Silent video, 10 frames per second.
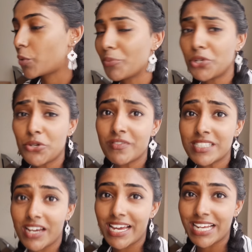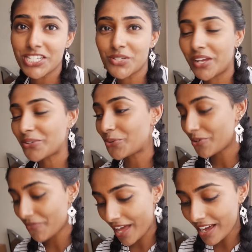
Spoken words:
what manoeuvres I had to do and all of